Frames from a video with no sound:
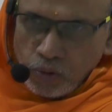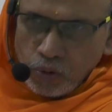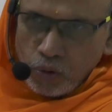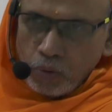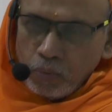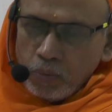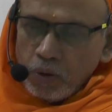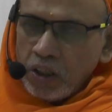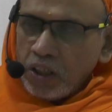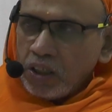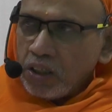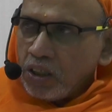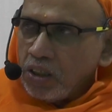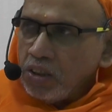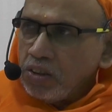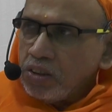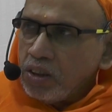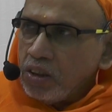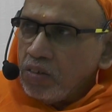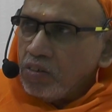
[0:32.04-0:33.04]
So by at
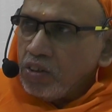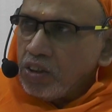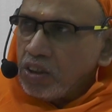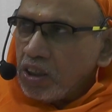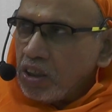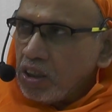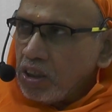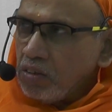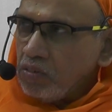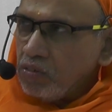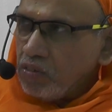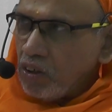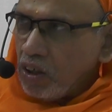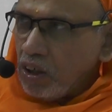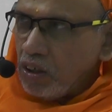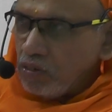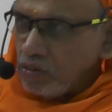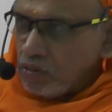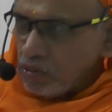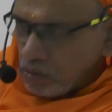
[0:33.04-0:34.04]
least
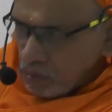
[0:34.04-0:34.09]
11:35,